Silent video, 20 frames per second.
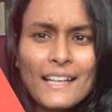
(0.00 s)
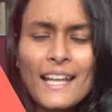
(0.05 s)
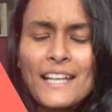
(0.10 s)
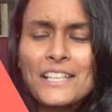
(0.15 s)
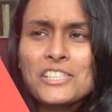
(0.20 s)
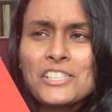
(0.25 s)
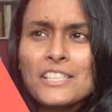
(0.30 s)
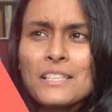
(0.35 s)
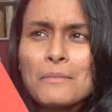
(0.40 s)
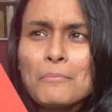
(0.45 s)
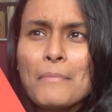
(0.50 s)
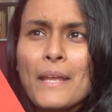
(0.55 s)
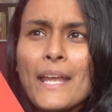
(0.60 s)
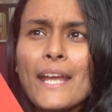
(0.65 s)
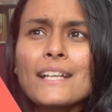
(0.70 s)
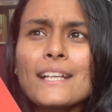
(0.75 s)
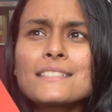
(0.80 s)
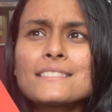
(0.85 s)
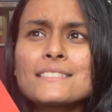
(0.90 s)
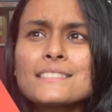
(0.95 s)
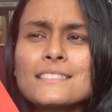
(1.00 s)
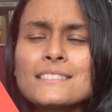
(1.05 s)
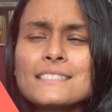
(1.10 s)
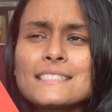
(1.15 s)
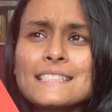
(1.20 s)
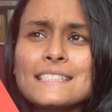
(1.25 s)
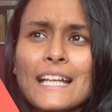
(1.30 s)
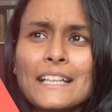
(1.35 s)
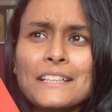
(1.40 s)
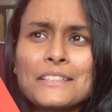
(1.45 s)
Like, she makes
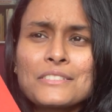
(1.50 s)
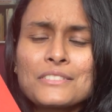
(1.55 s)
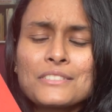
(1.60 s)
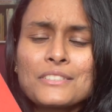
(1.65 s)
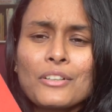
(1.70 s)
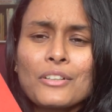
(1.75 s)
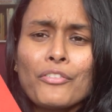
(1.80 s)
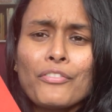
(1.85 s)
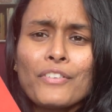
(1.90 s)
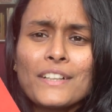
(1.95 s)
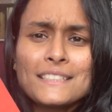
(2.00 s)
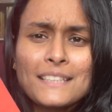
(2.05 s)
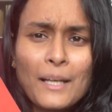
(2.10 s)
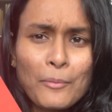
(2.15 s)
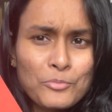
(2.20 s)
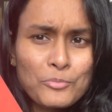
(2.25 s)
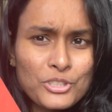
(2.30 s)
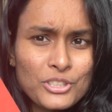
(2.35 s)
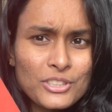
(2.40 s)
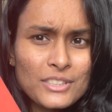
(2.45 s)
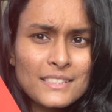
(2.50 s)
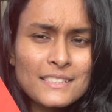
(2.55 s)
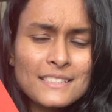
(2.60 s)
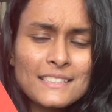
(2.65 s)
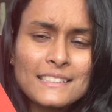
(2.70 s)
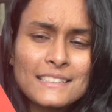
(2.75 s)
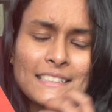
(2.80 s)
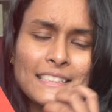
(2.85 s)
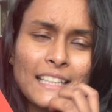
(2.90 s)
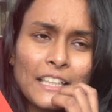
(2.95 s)
set of assumptions
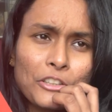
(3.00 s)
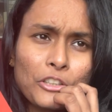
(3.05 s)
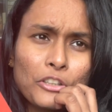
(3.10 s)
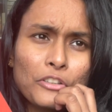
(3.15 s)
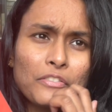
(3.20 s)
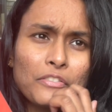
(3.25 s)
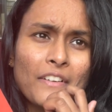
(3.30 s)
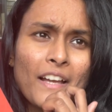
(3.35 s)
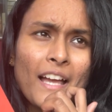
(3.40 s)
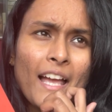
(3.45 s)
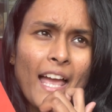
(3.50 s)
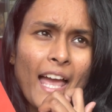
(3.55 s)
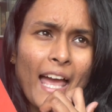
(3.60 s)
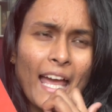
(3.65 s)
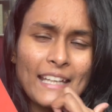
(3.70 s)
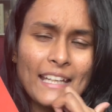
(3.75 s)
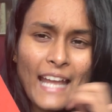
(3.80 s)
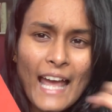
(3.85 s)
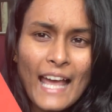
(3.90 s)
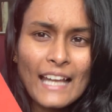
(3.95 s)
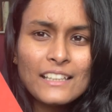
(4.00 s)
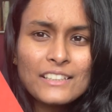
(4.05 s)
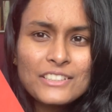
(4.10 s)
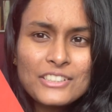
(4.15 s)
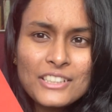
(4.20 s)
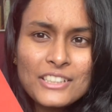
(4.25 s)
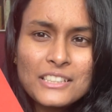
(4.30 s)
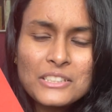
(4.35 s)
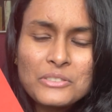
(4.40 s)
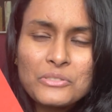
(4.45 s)
and set of
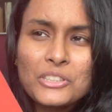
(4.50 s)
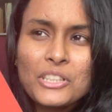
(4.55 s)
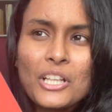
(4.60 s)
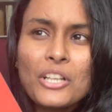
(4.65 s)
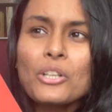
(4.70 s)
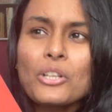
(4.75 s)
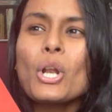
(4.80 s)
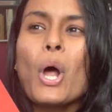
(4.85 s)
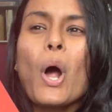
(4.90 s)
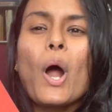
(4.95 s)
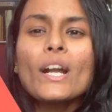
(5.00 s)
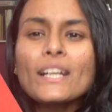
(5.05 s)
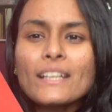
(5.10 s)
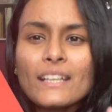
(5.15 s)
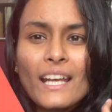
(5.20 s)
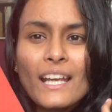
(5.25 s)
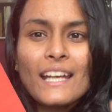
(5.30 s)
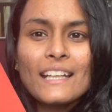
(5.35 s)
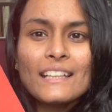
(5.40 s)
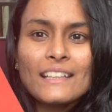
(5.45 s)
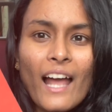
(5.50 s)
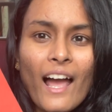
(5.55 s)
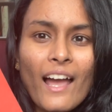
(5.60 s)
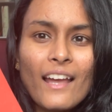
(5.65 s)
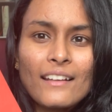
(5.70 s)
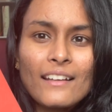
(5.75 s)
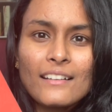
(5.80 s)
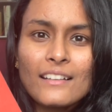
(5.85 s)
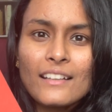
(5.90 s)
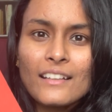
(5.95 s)
analogies which are not
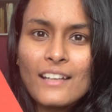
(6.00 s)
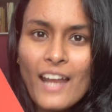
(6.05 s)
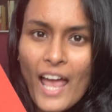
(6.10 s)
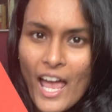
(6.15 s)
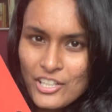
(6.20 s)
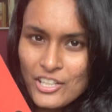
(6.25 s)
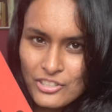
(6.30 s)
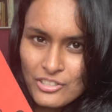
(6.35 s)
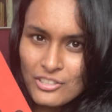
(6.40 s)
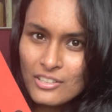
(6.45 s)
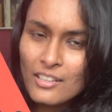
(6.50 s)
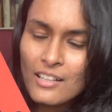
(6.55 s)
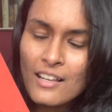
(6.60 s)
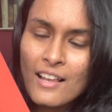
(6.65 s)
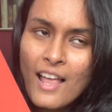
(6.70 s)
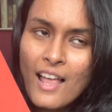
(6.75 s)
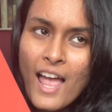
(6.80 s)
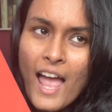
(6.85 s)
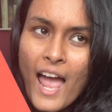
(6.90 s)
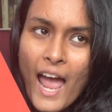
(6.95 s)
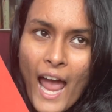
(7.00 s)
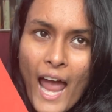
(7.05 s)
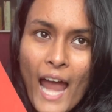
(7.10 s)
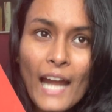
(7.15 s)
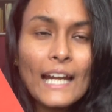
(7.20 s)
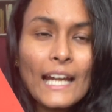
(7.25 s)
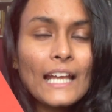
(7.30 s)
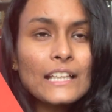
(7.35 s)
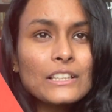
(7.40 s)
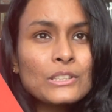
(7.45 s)
entirely rational,
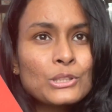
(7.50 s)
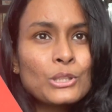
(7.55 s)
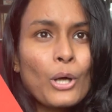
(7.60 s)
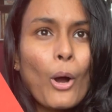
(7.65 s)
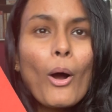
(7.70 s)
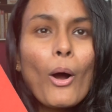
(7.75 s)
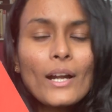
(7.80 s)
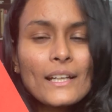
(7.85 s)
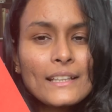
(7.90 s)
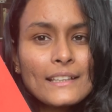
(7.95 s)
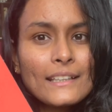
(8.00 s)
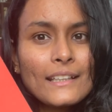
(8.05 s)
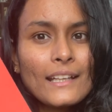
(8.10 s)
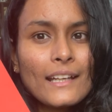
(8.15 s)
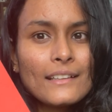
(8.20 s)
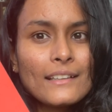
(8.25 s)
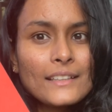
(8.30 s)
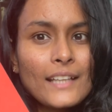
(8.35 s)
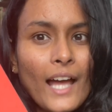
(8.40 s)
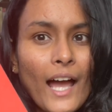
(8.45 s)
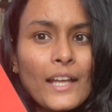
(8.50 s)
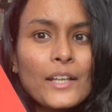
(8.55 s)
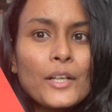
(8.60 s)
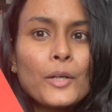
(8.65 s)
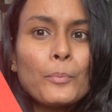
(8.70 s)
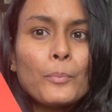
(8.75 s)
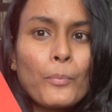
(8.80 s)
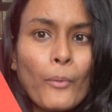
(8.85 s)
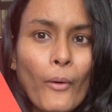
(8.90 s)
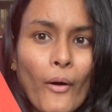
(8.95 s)
and I thought the entire
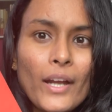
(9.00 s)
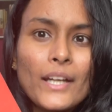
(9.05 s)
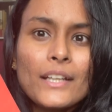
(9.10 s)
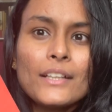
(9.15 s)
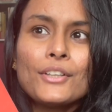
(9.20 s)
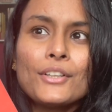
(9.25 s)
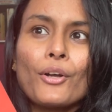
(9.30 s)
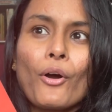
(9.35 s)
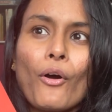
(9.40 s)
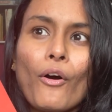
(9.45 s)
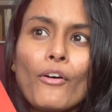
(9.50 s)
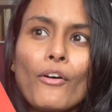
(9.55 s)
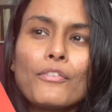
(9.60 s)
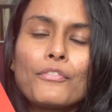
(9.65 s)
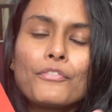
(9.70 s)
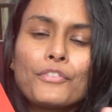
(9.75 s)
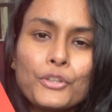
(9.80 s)
point of